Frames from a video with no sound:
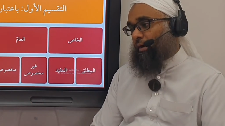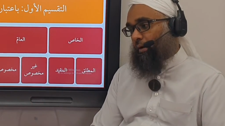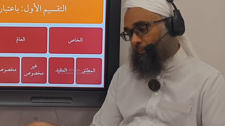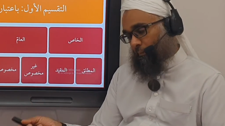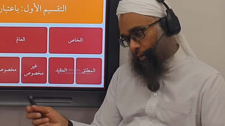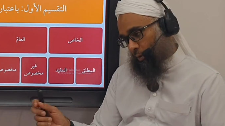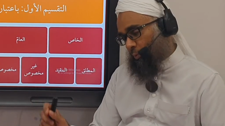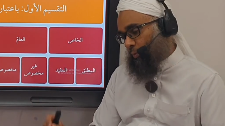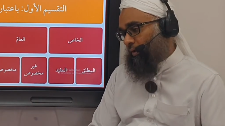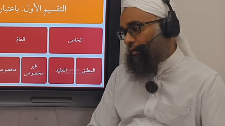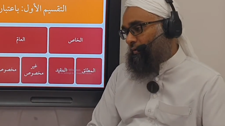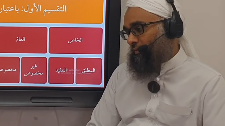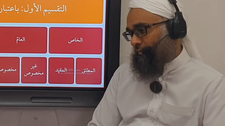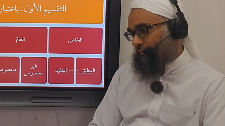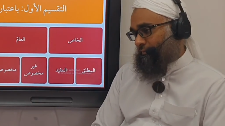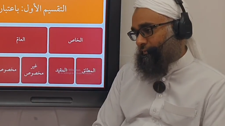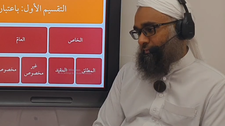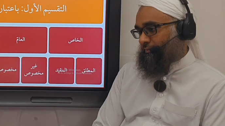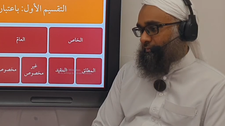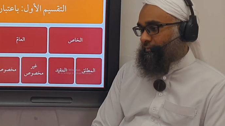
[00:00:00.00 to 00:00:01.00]
Mu'awwal.
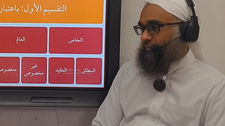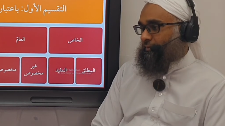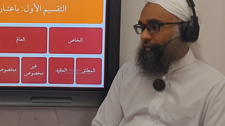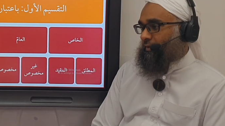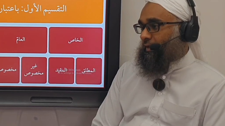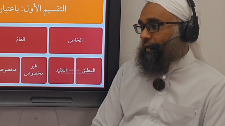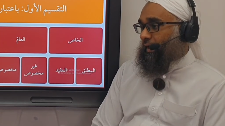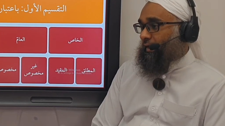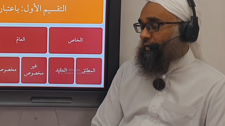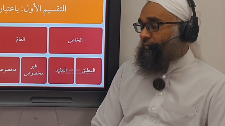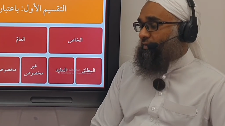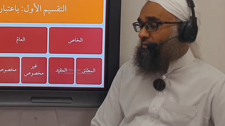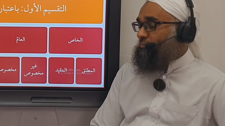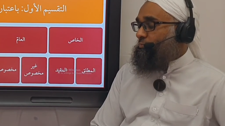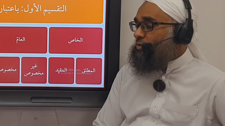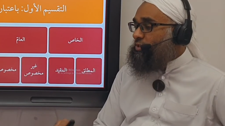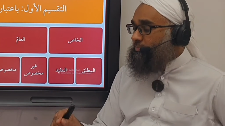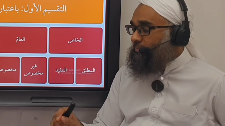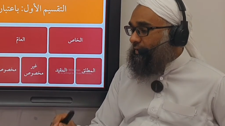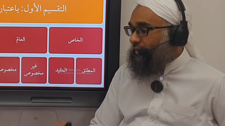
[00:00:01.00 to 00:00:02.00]
And if you have a
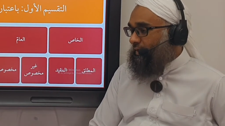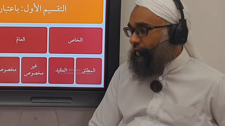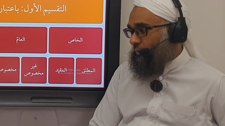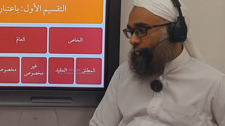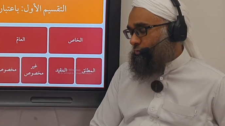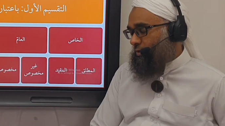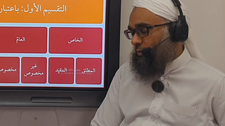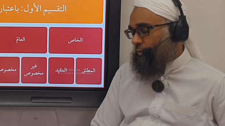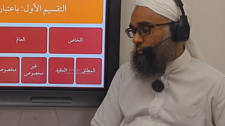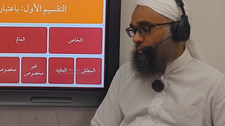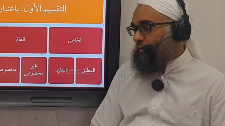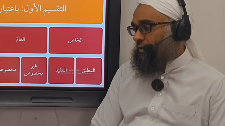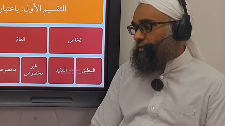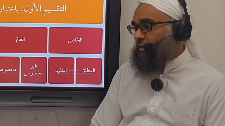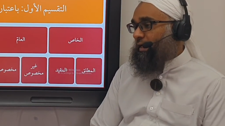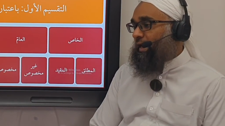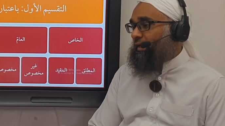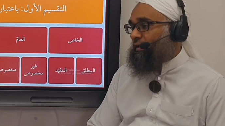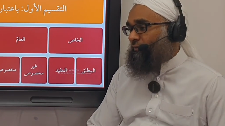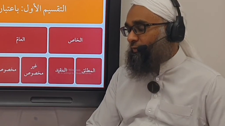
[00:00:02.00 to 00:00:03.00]
mujmal, and you try to do
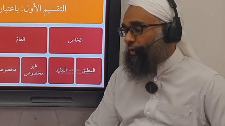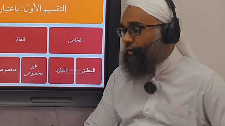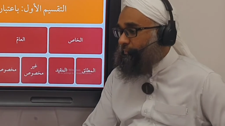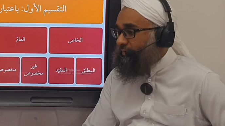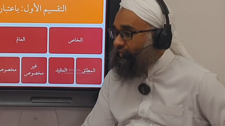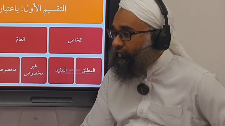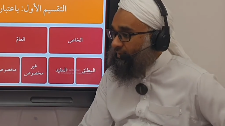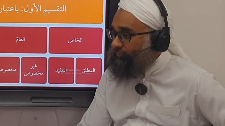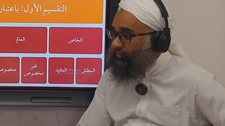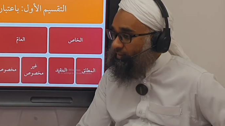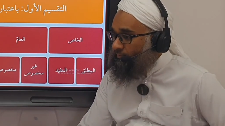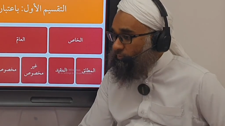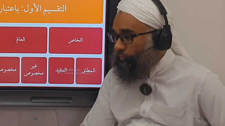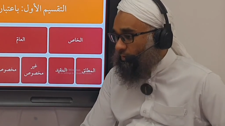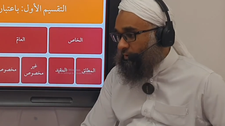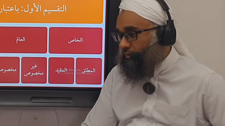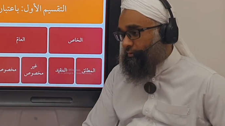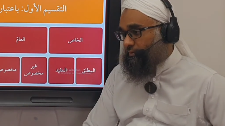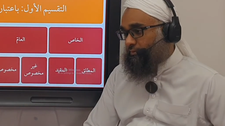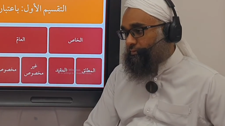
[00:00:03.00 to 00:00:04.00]
ijtihad and forget the meaning, that becomes
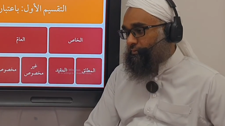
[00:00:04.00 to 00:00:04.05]
what?